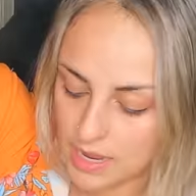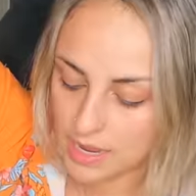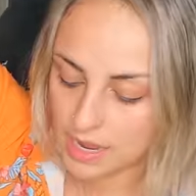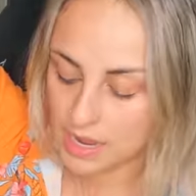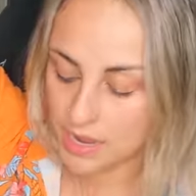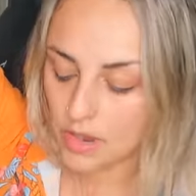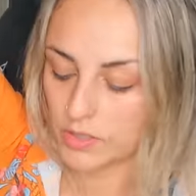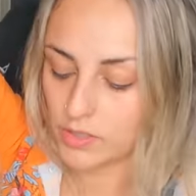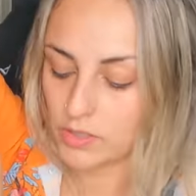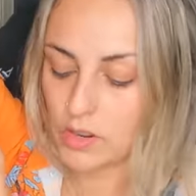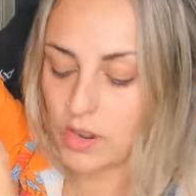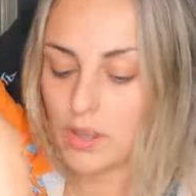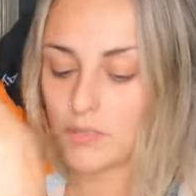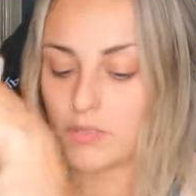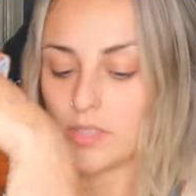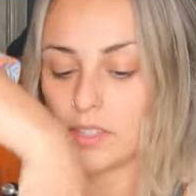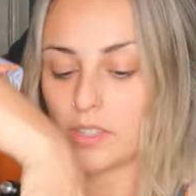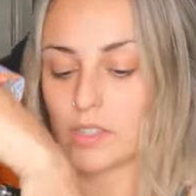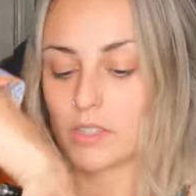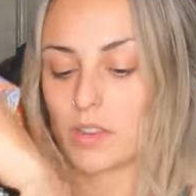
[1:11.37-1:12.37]
I also have
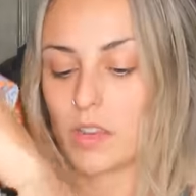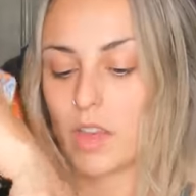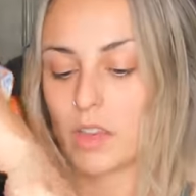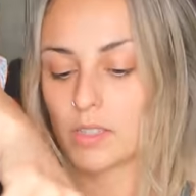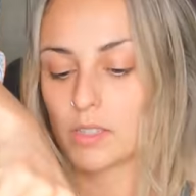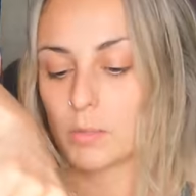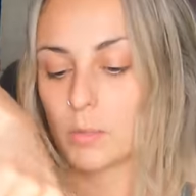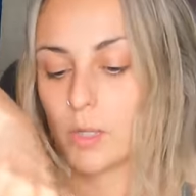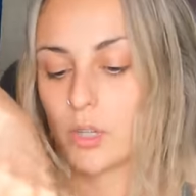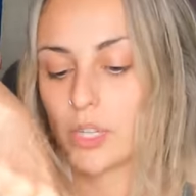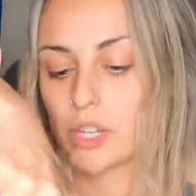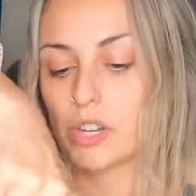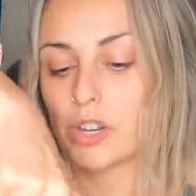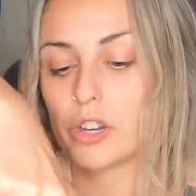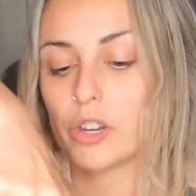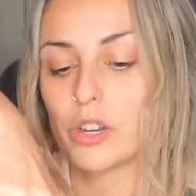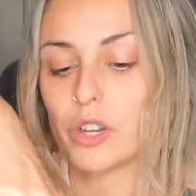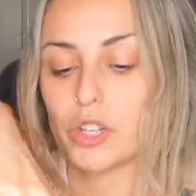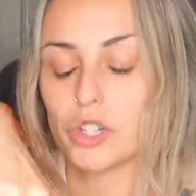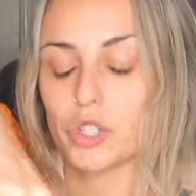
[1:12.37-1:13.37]
this Gossamer
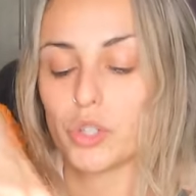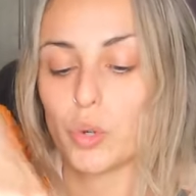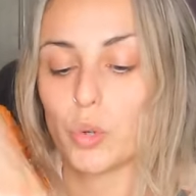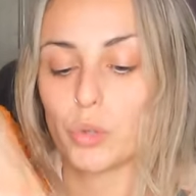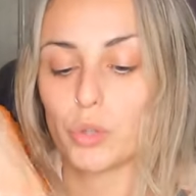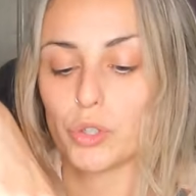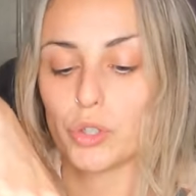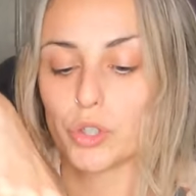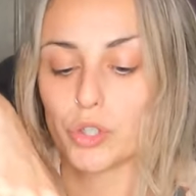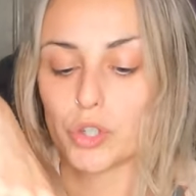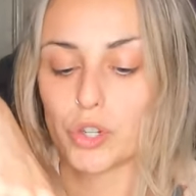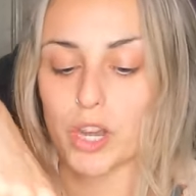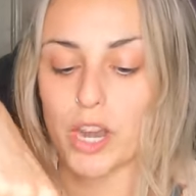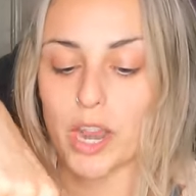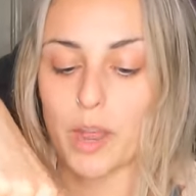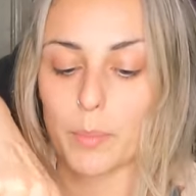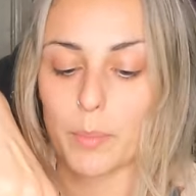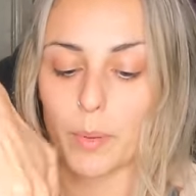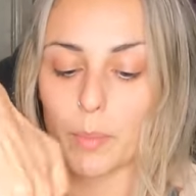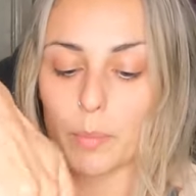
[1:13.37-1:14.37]
Gear shoulder
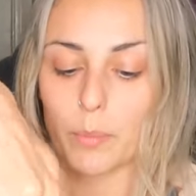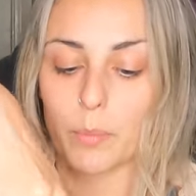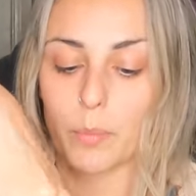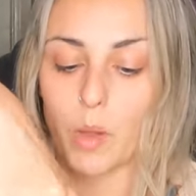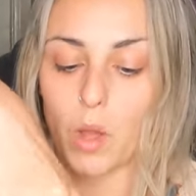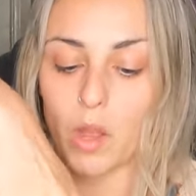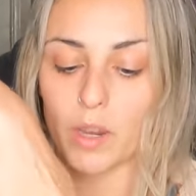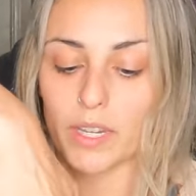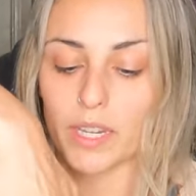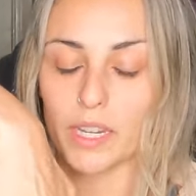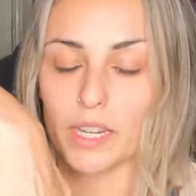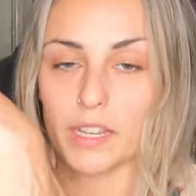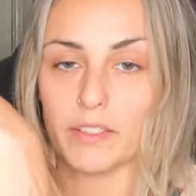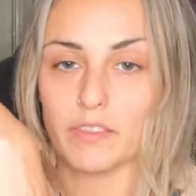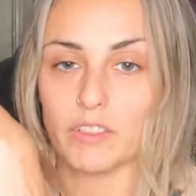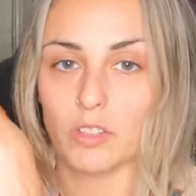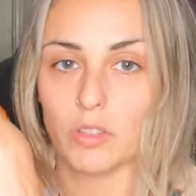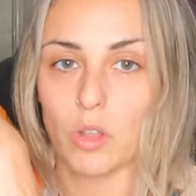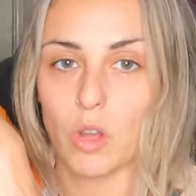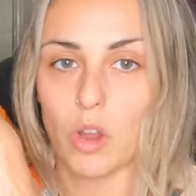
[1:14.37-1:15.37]
strap pocket in
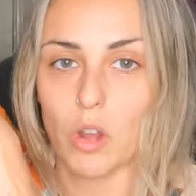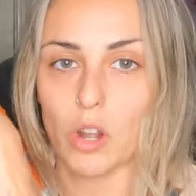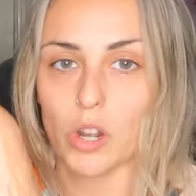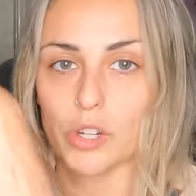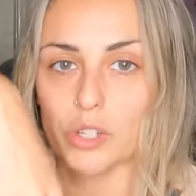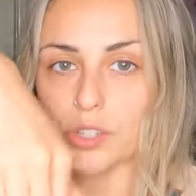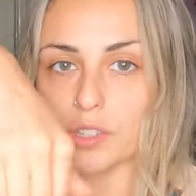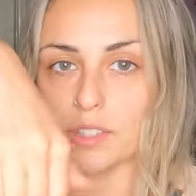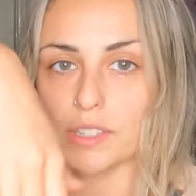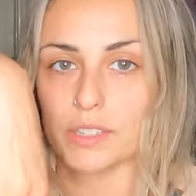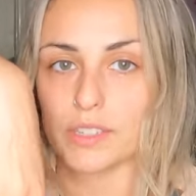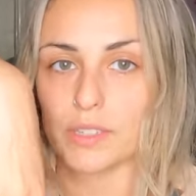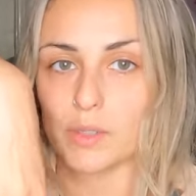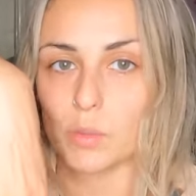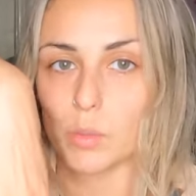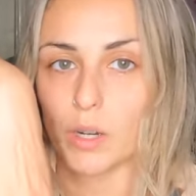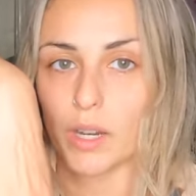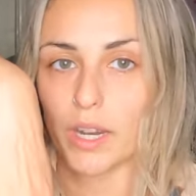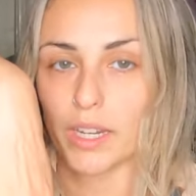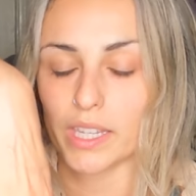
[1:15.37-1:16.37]
the large. This is
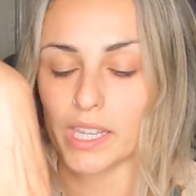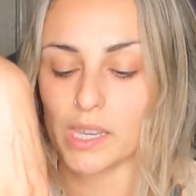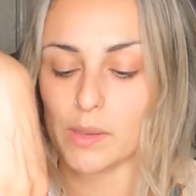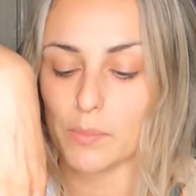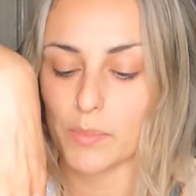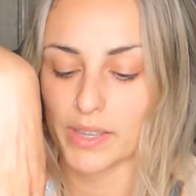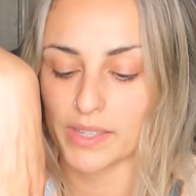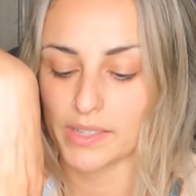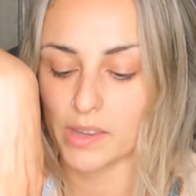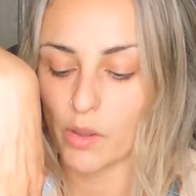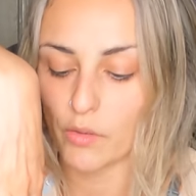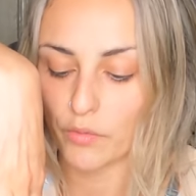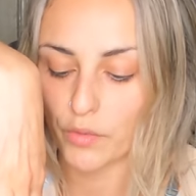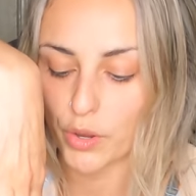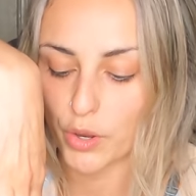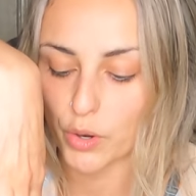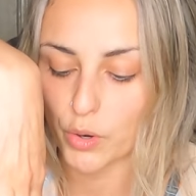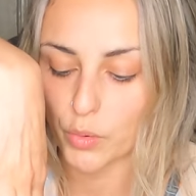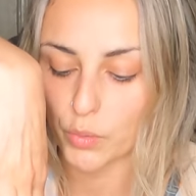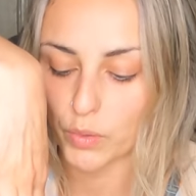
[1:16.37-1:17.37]
where I keep my cell
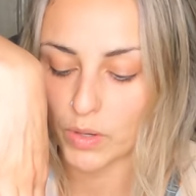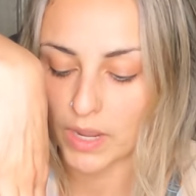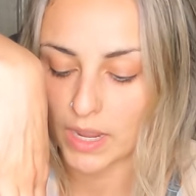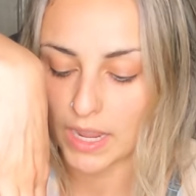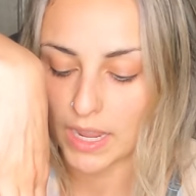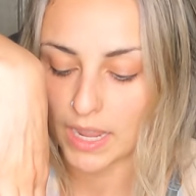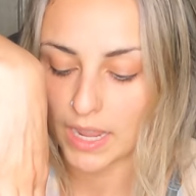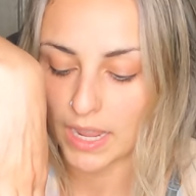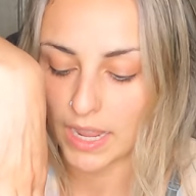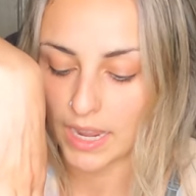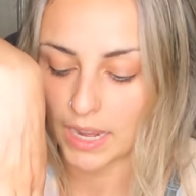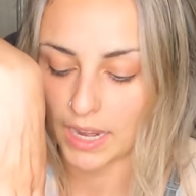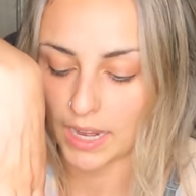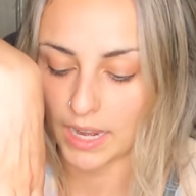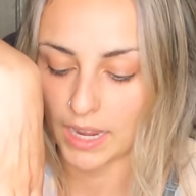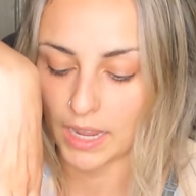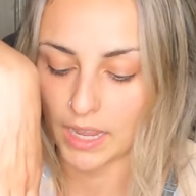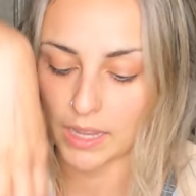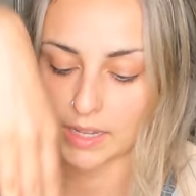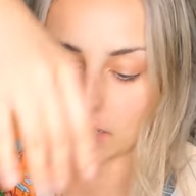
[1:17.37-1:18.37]
phone
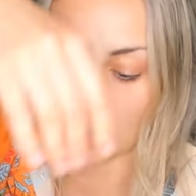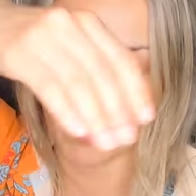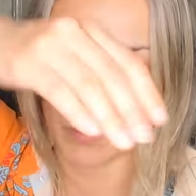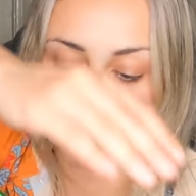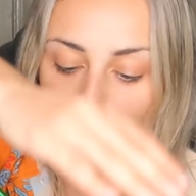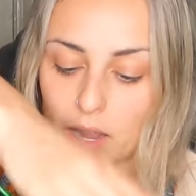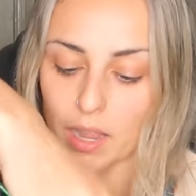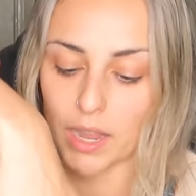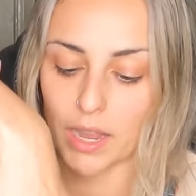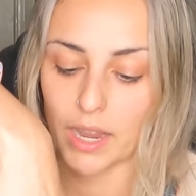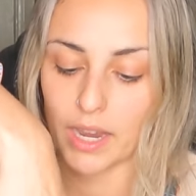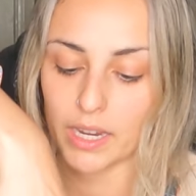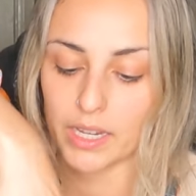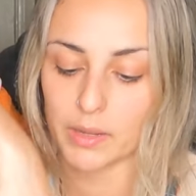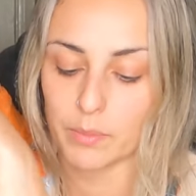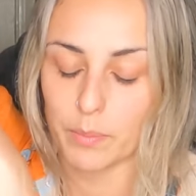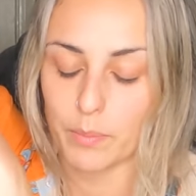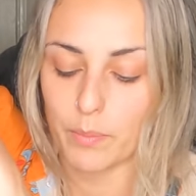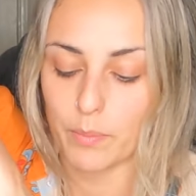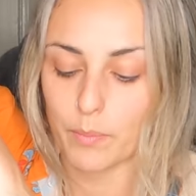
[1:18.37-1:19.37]
and my
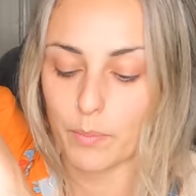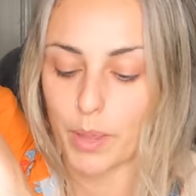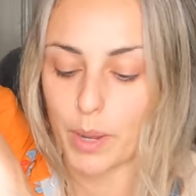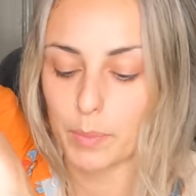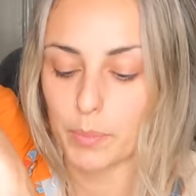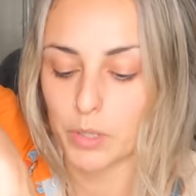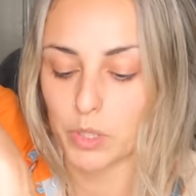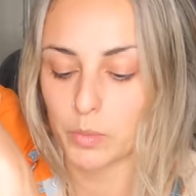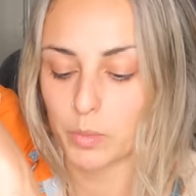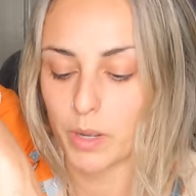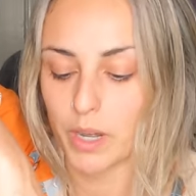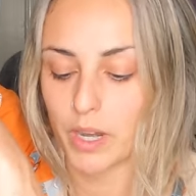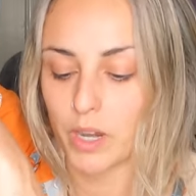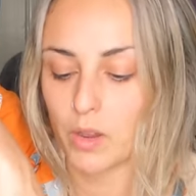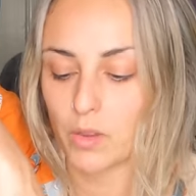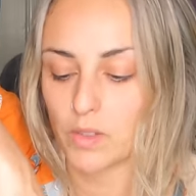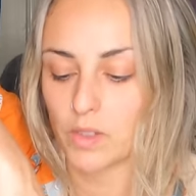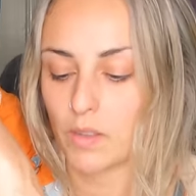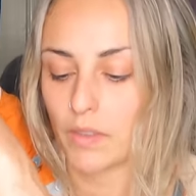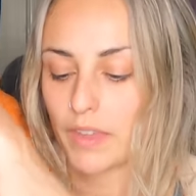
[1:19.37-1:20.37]
pepper spray
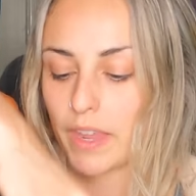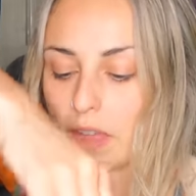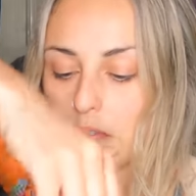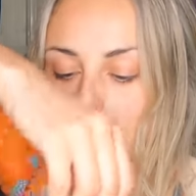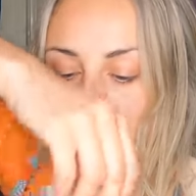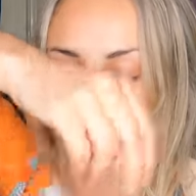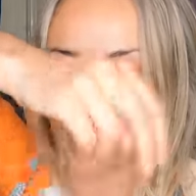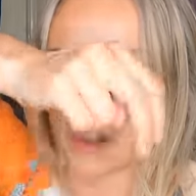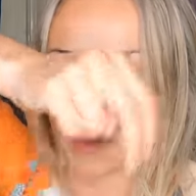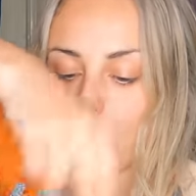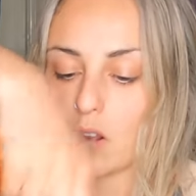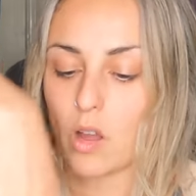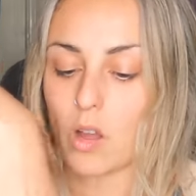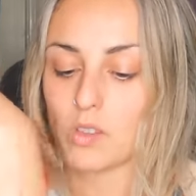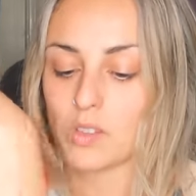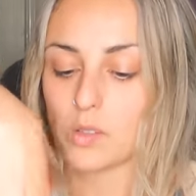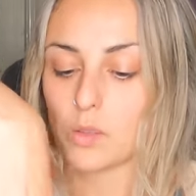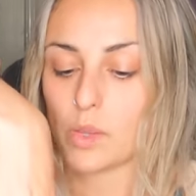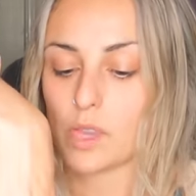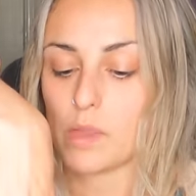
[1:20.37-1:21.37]
goes on the outside. I
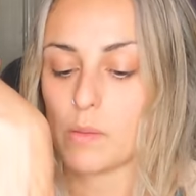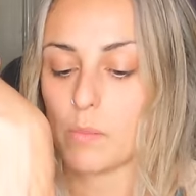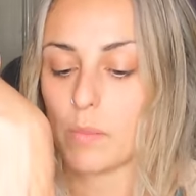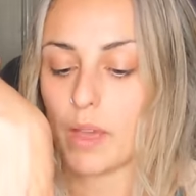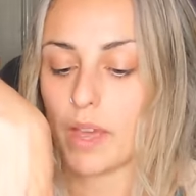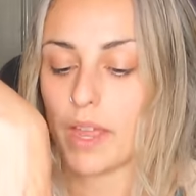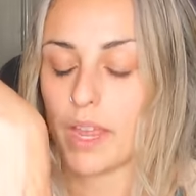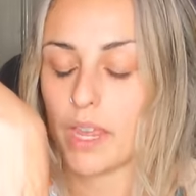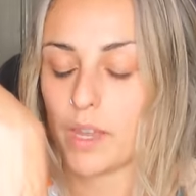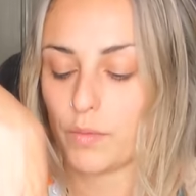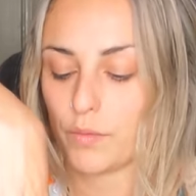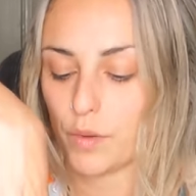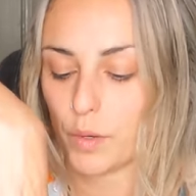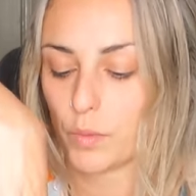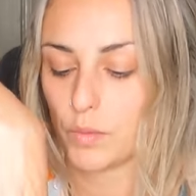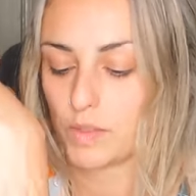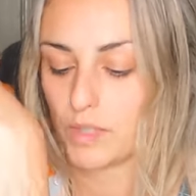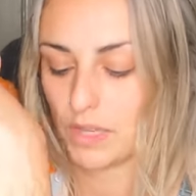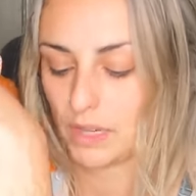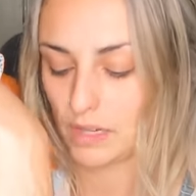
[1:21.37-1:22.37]
also keep my
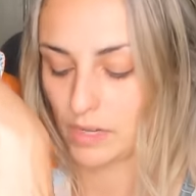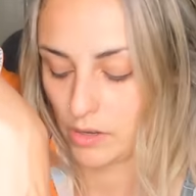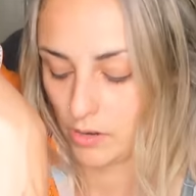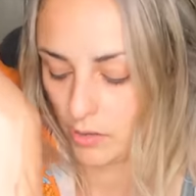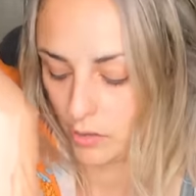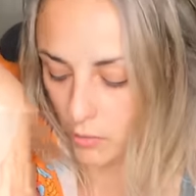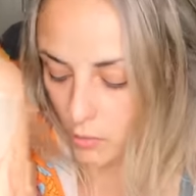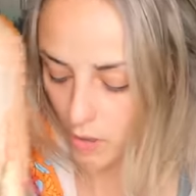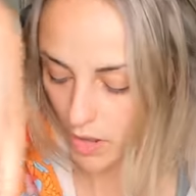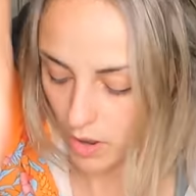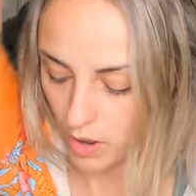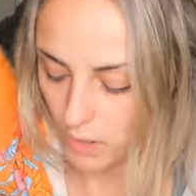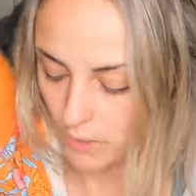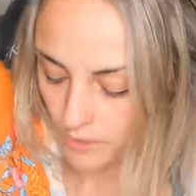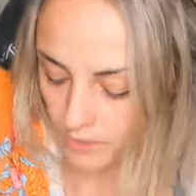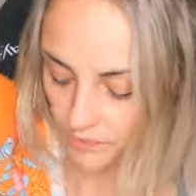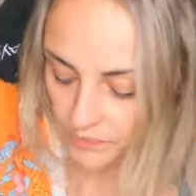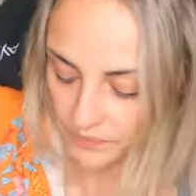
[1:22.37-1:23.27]
headphones in here as well.